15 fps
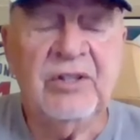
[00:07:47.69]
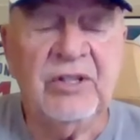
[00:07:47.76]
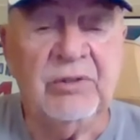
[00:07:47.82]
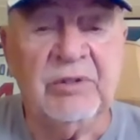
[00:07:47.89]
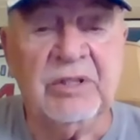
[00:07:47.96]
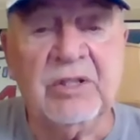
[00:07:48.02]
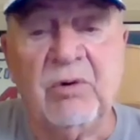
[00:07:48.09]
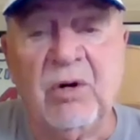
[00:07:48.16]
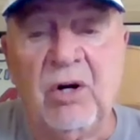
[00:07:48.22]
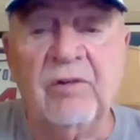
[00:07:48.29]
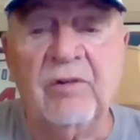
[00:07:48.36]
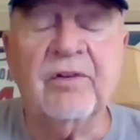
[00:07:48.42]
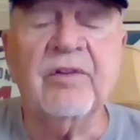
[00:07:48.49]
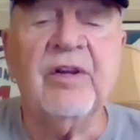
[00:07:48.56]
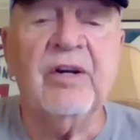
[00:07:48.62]
You would go
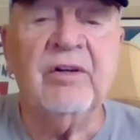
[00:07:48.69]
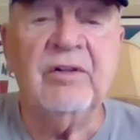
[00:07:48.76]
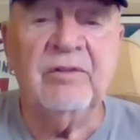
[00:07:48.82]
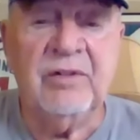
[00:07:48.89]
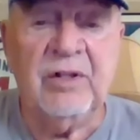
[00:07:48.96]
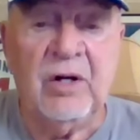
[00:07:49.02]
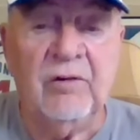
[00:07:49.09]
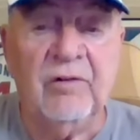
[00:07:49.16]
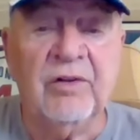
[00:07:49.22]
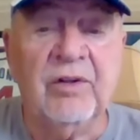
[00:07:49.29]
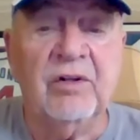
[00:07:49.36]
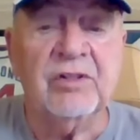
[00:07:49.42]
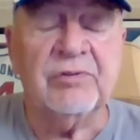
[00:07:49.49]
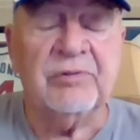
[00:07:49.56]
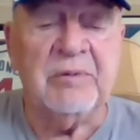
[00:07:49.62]
over the over
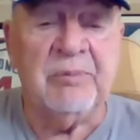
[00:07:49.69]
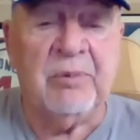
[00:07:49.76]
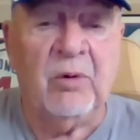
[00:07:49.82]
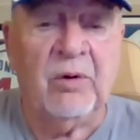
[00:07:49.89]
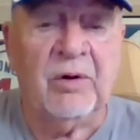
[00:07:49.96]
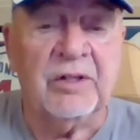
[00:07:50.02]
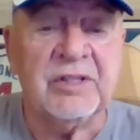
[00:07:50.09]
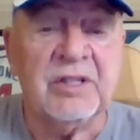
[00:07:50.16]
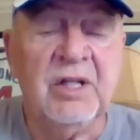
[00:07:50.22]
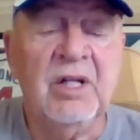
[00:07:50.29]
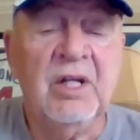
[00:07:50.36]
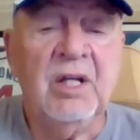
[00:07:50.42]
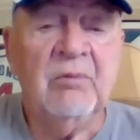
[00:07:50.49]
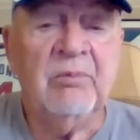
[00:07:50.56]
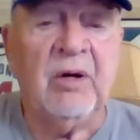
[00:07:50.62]
those reports.
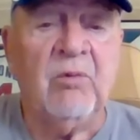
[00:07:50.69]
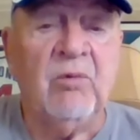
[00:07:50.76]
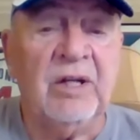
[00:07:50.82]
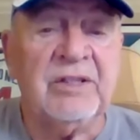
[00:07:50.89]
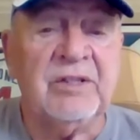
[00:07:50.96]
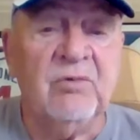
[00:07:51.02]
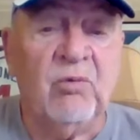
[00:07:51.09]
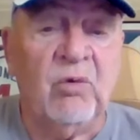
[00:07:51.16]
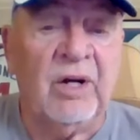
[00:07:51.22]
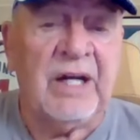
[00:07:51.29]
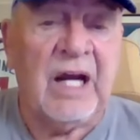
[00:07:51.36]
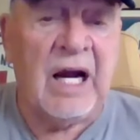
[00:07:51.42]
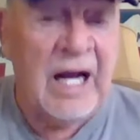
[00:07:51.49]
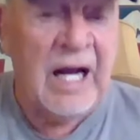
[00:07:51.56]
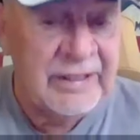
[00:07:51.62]
But what
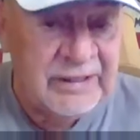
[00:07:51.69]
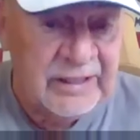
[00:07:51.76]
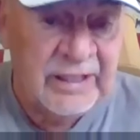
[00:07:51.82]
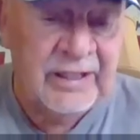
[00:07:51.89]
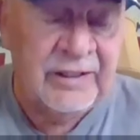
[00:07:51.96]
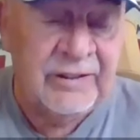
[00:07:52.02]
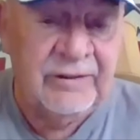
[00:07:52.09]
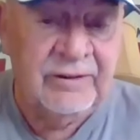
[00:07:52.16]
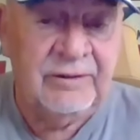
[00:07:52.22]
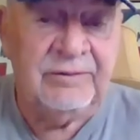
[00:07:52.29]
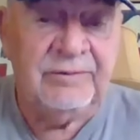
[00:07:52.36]
what I did